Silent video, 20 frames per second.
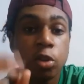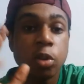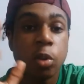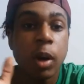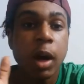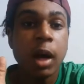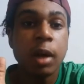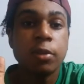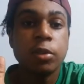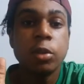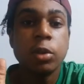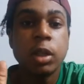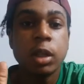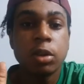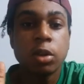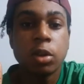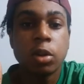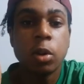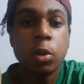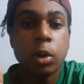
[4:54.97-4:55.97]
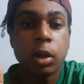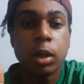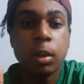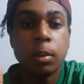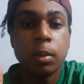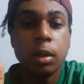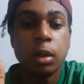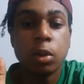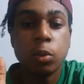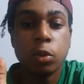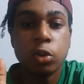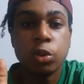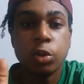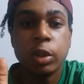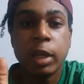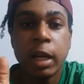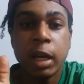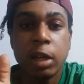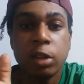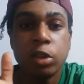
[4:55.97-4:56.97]
So after you get the coconut milk, what
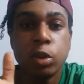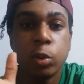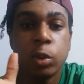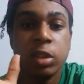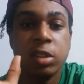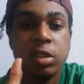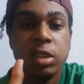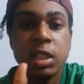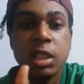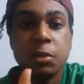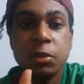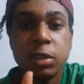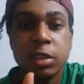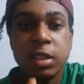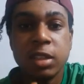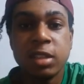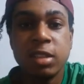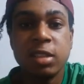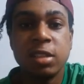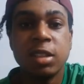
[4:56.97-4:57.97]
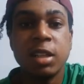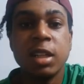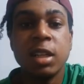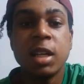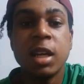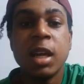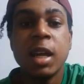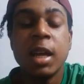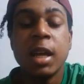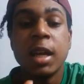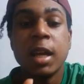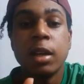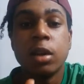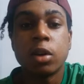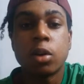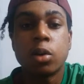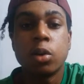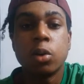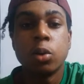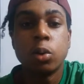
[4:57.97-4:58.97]
you can do is leave it to sit in
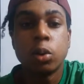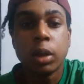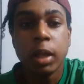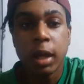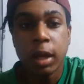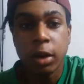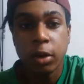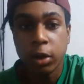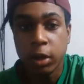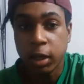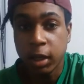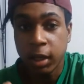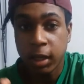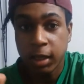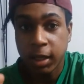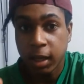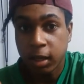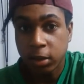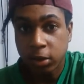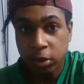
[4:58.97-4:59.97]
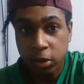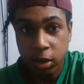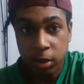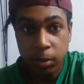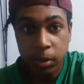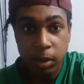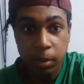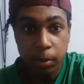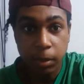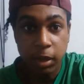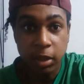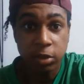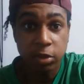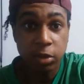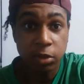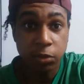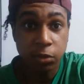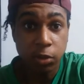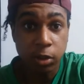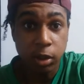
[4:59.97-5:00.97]
a cool area, and that is going to be the
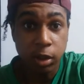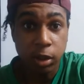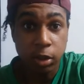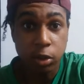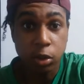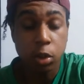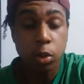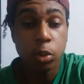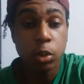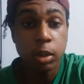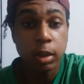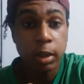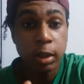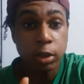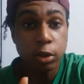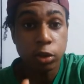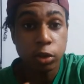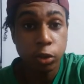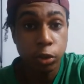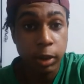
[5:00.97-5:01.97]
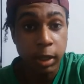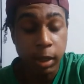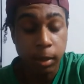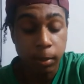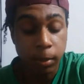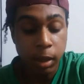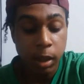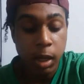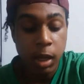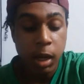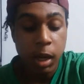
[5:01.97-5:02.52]
basis for a coconut cream.